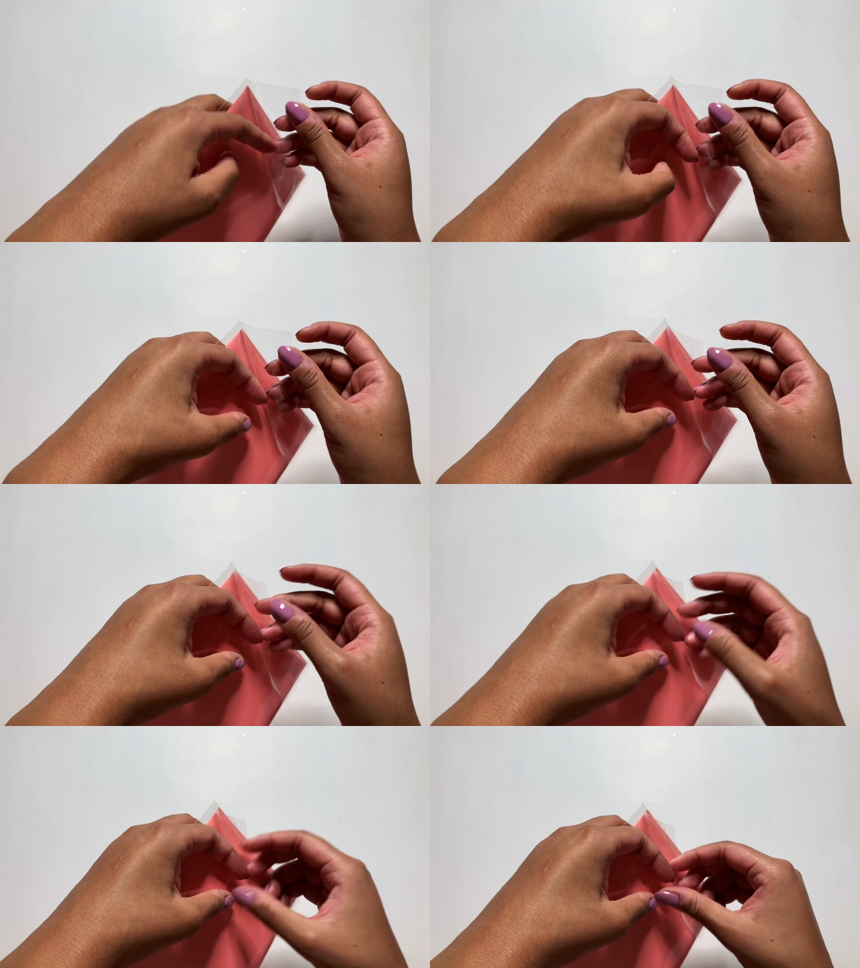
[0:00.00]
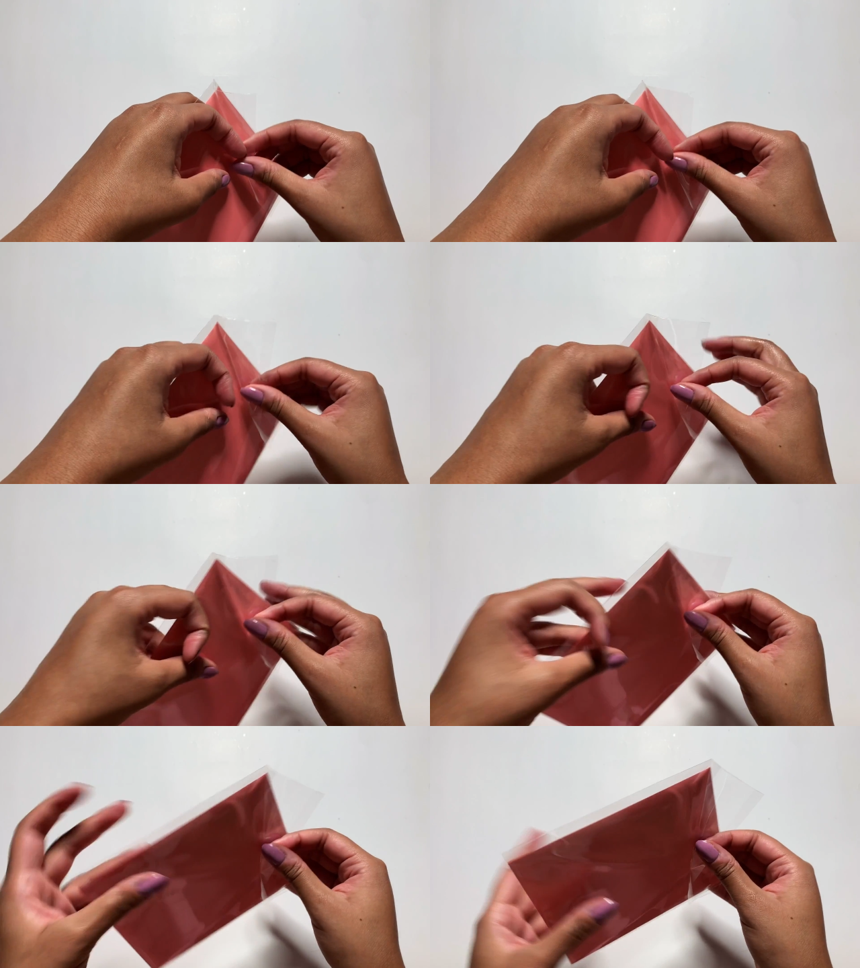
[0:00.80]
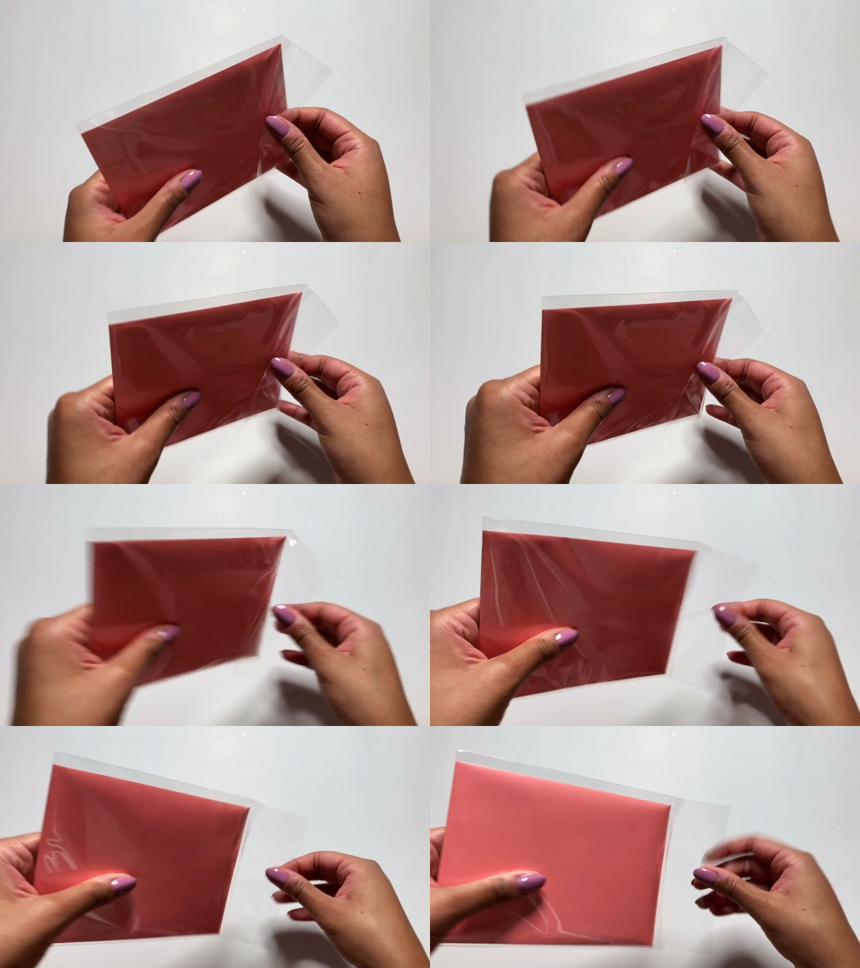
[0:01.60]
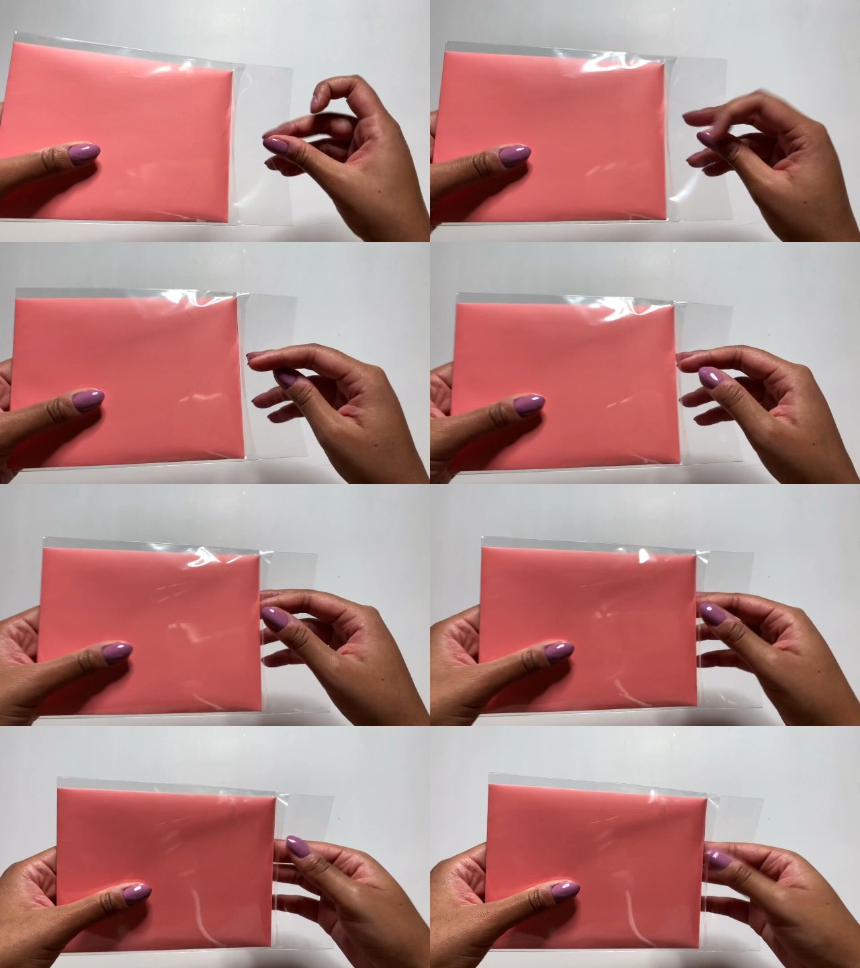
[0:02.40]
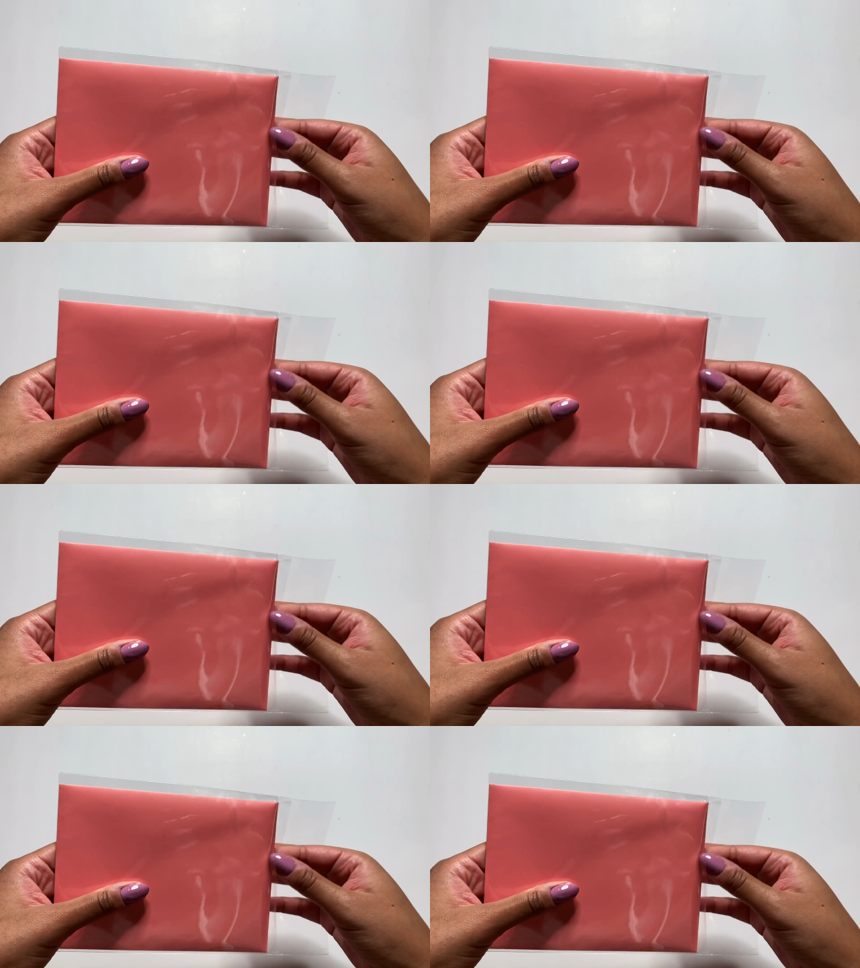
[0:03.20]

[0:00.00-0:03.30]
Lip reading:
[unreadable: no face in view]